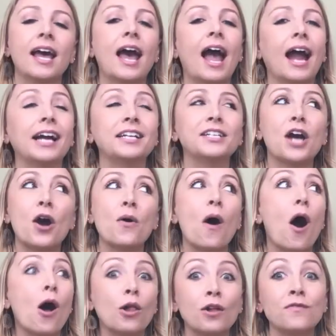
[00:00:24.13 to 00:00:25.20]
I know
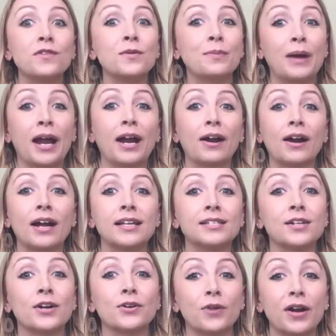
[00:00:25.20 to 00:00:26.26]
all of you parents
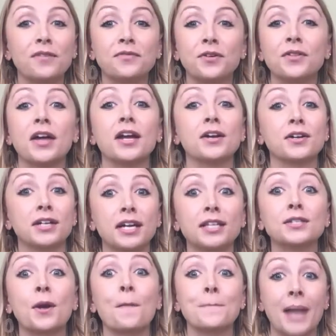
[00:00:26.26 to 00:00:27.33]
are grateful that your kids
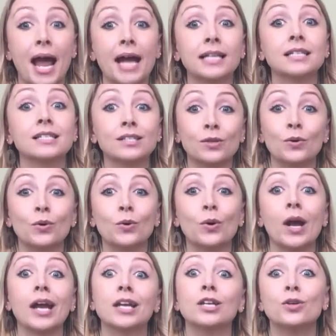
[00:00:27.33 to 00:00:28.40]
are back to school
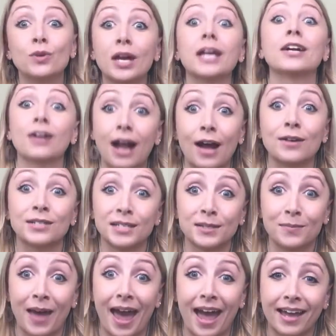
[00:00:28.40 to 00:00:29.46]
and you get your houses
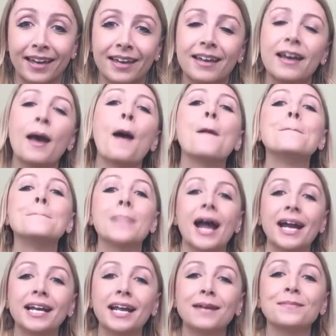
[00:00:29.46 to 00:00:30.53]
back.
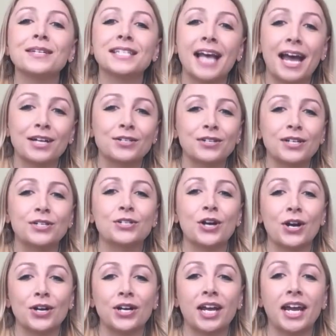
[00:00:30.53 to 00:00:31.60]
My name is Ashley
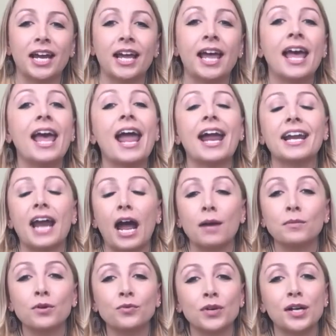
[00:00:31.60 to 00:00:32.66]
Jurney, and I'm
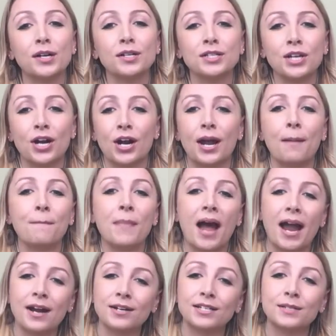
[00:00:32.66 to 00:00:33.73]
a realtor and
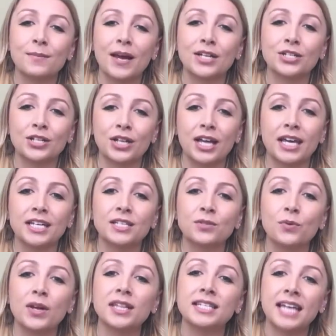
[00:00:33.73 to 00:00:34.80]
buyer specialist
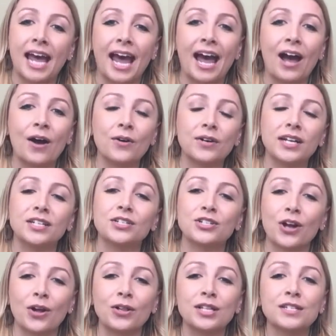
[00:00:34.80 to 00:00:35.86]
with Town in
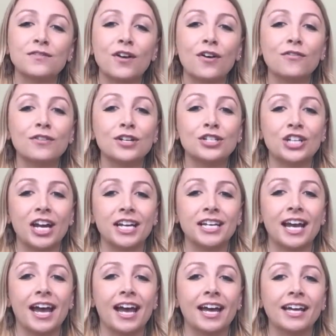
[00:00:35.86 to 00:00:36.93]
Charlottesville,
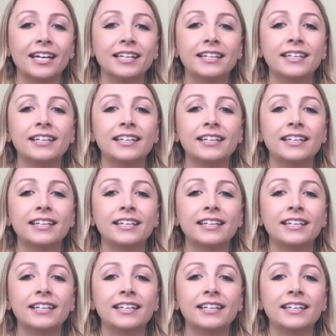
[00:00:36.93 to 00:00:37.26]
Virginia.